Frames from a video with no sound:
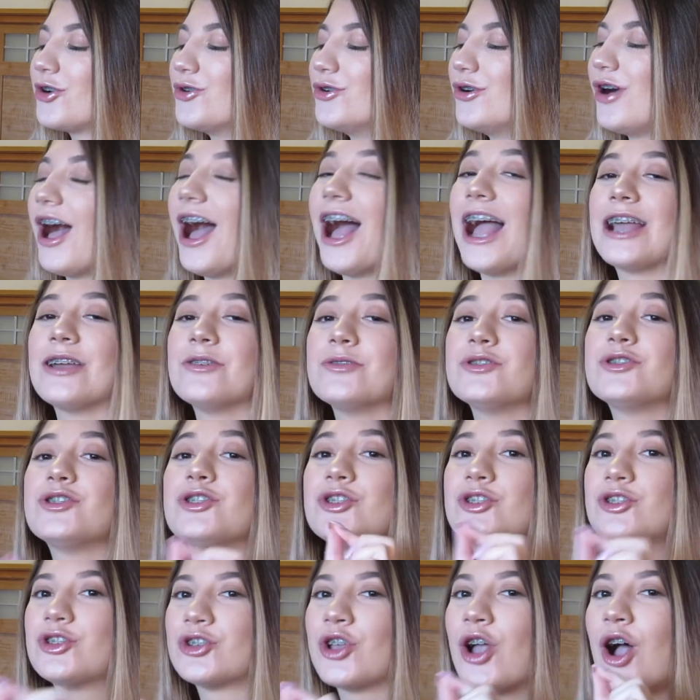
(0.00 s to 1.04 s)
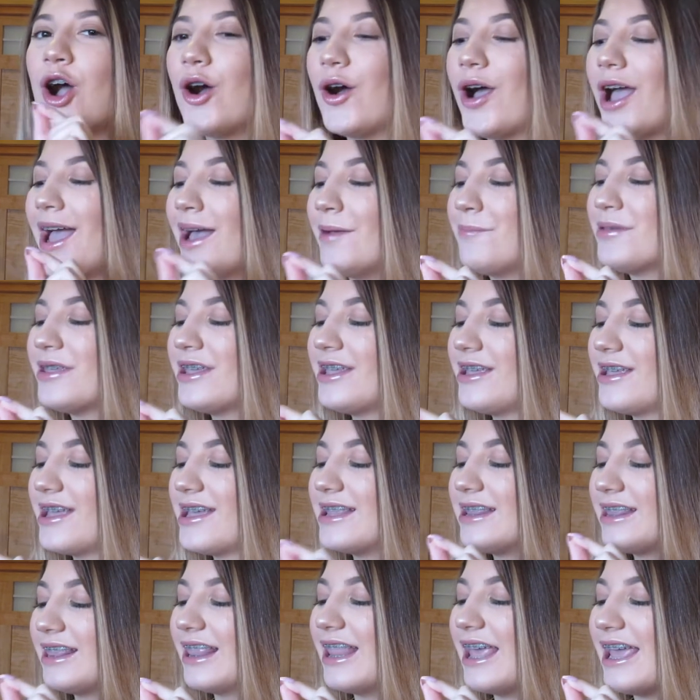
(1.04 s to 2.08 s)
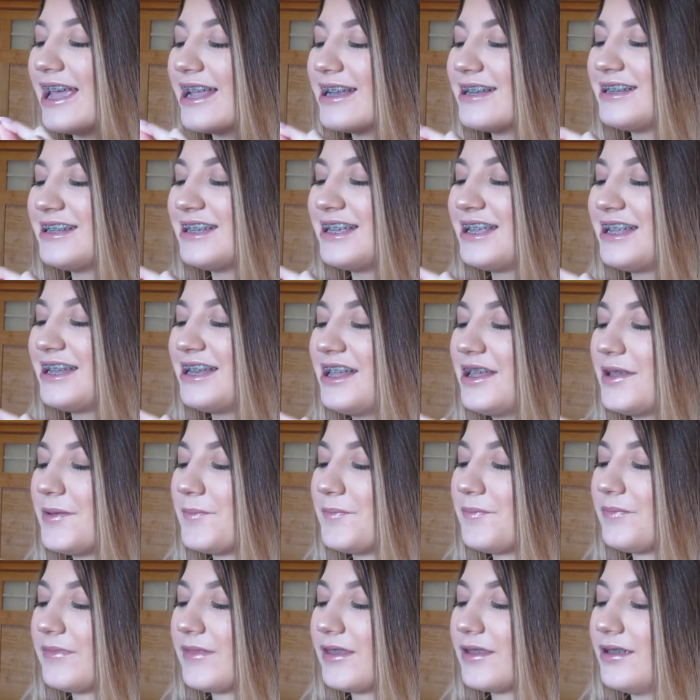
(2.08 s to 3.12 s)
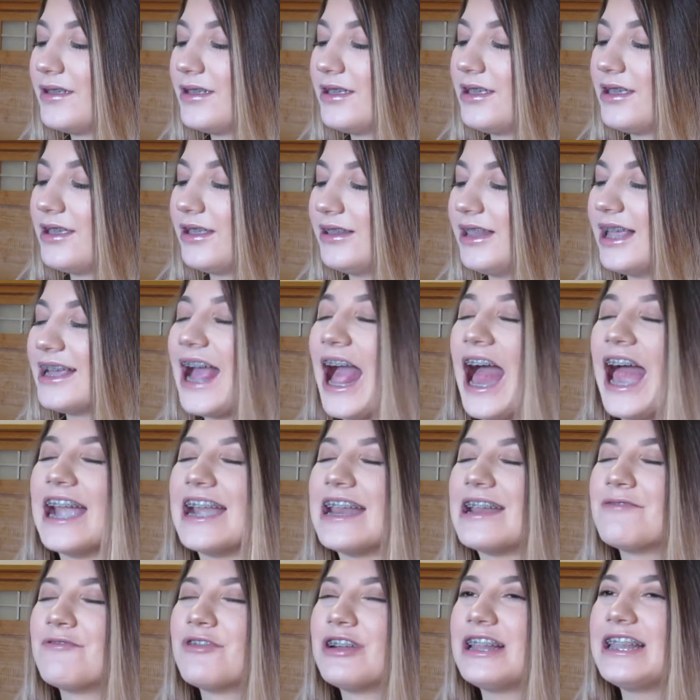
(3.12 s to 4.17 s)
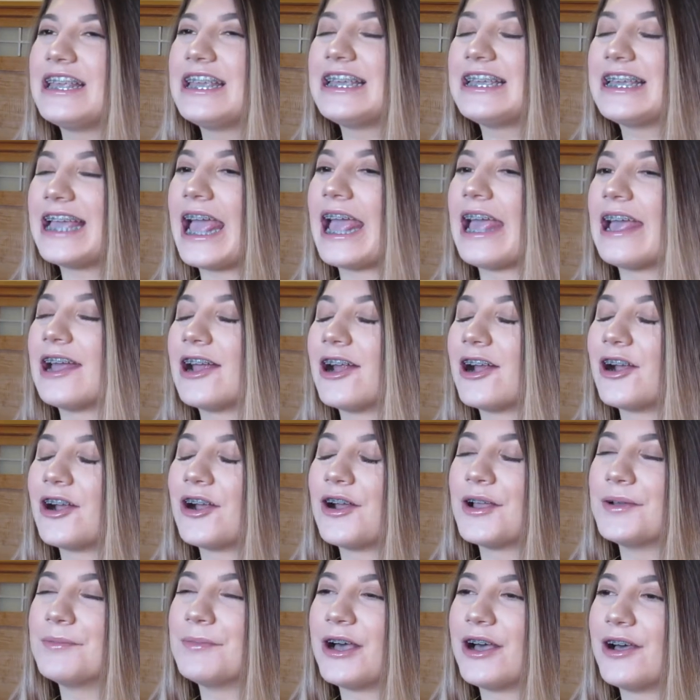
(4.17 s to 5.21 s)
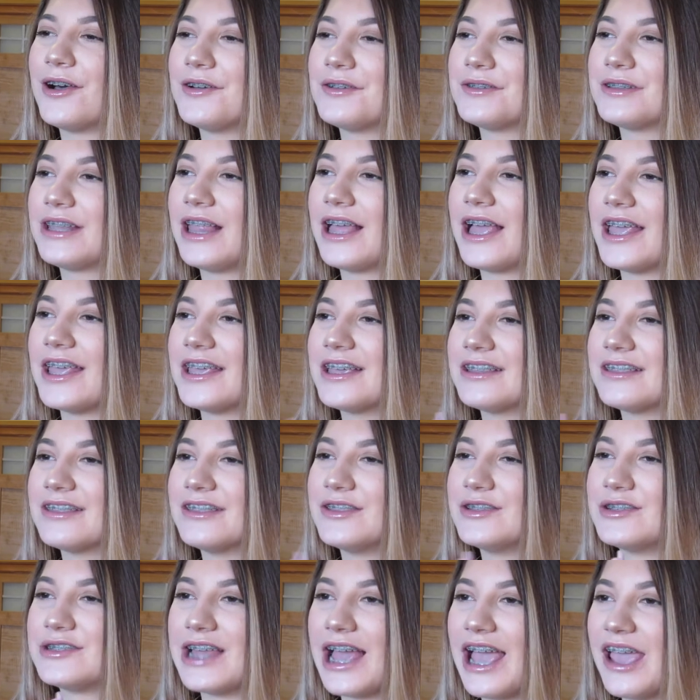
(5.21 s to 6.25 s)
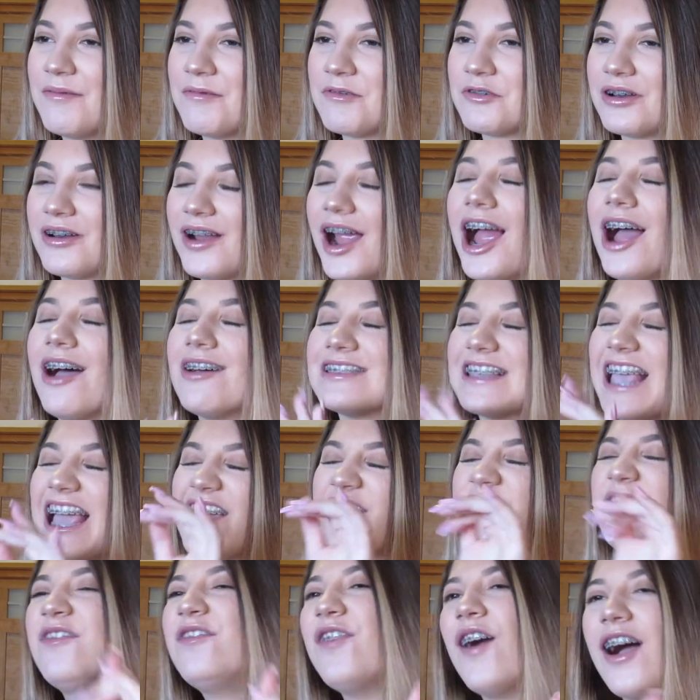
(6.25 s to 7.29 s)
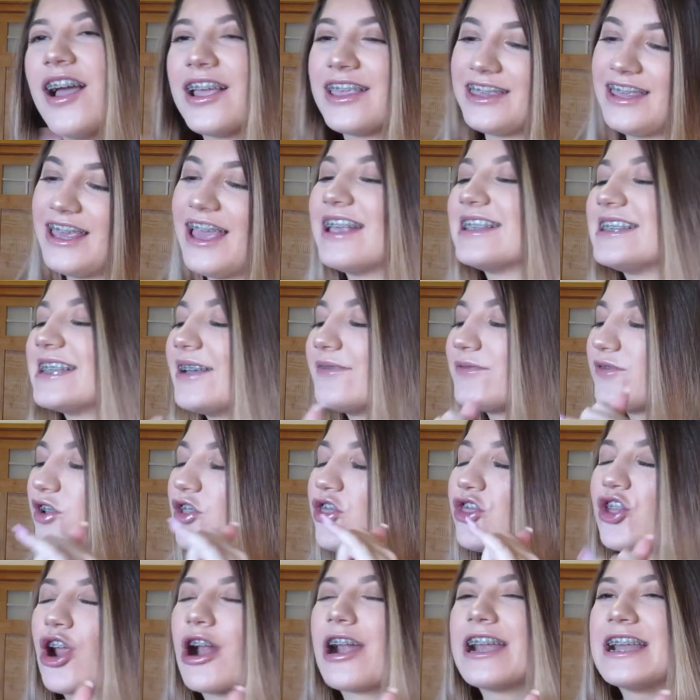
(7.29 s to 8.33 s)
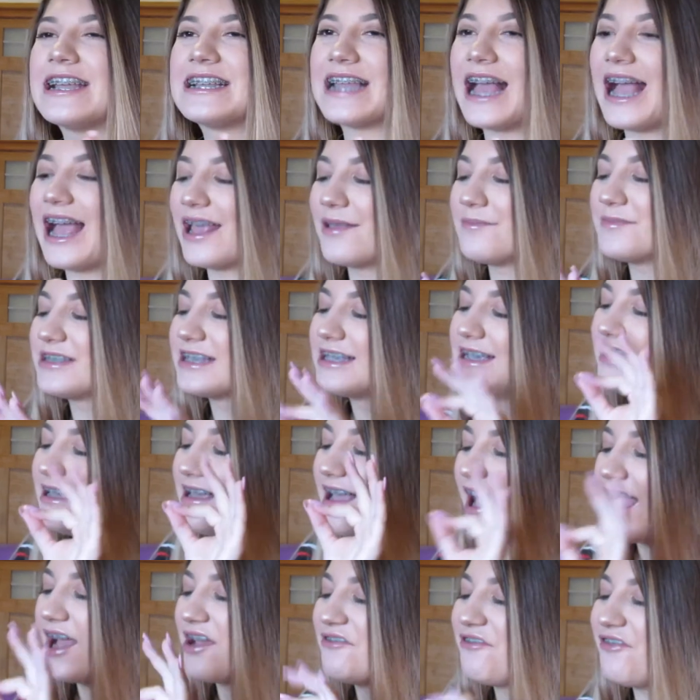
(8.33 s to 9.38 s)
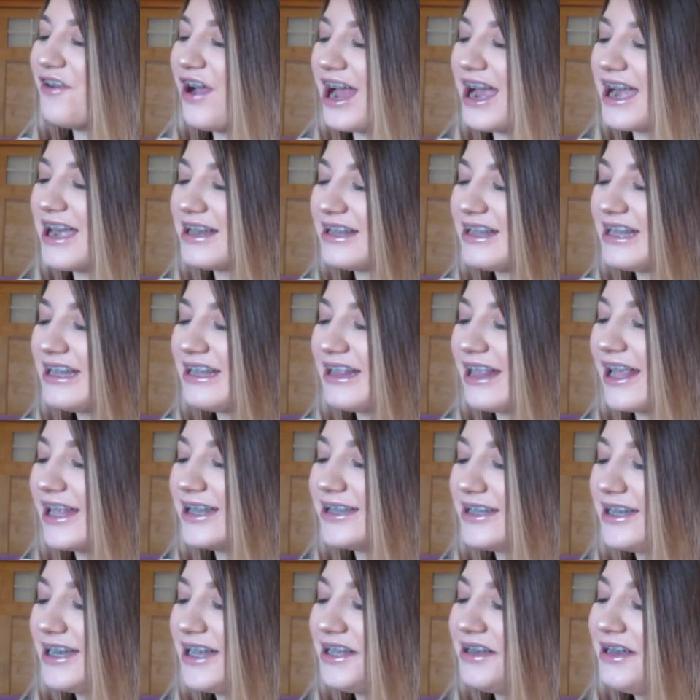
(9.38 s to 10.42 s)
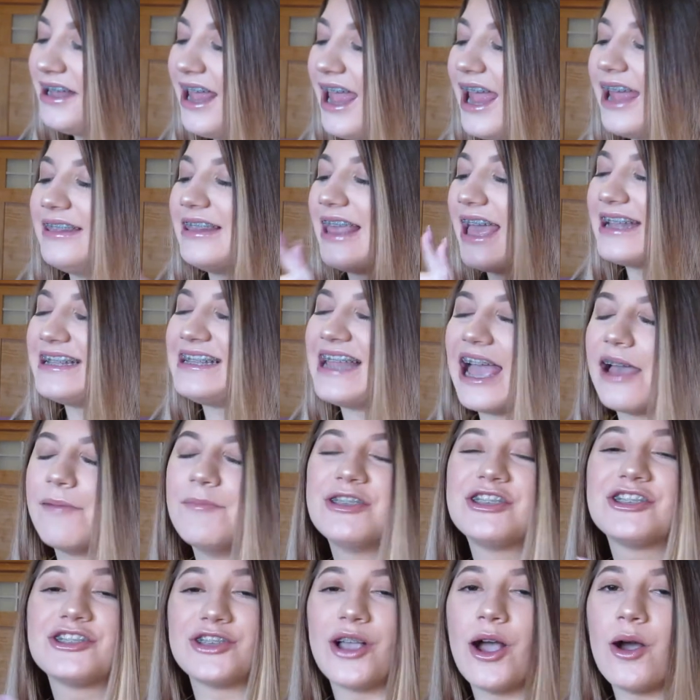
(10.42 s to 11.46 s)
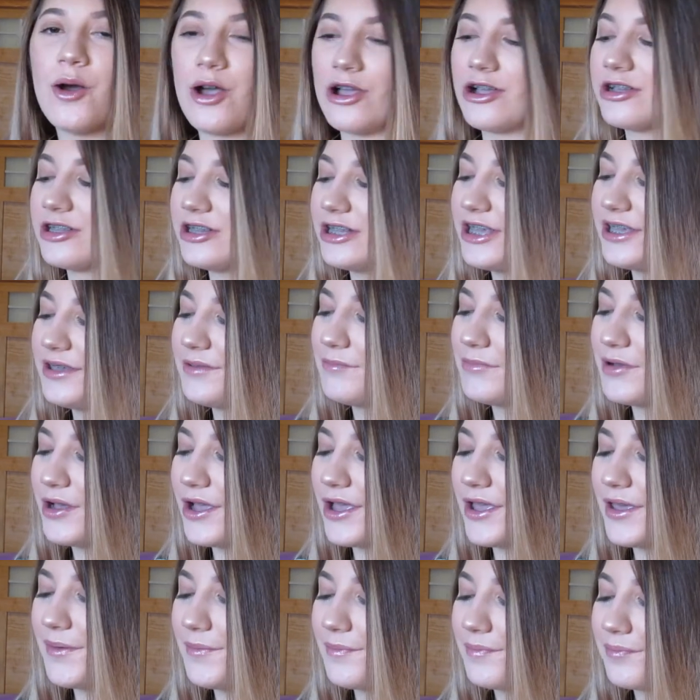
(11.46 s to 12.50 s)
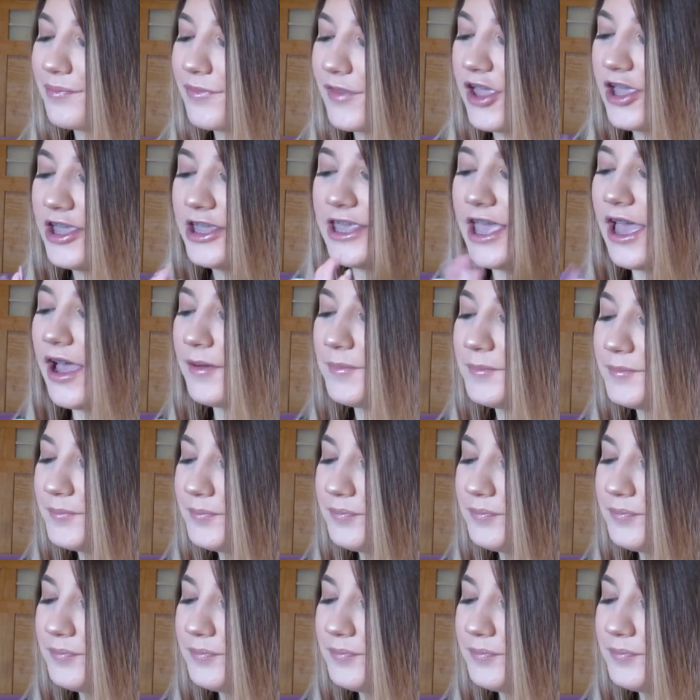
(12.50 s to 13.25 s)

cool. I was so happy it landed. Like, I didn't really care about, like, the timing. I was like, fuck yes. After thirty times, I finally landed it. And that dab is so ugly, but yeah.